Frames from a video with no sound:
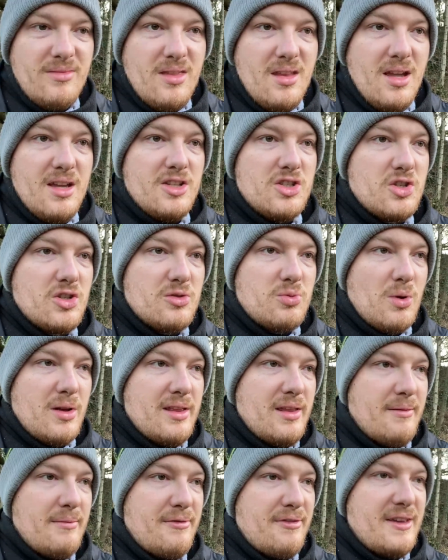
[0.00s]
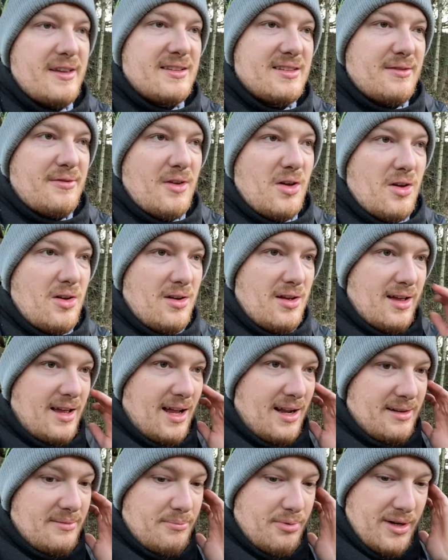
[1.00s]
it's just one of them things. I thought
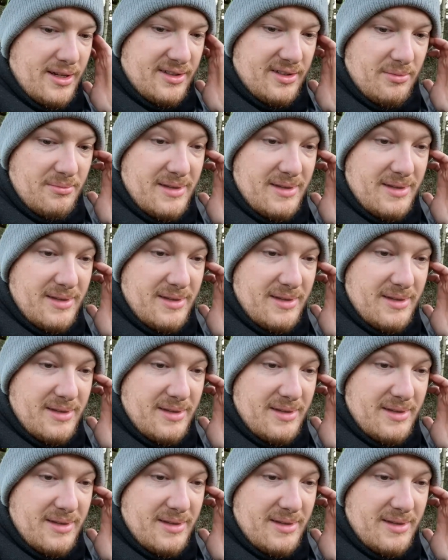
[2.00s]
I'd bring some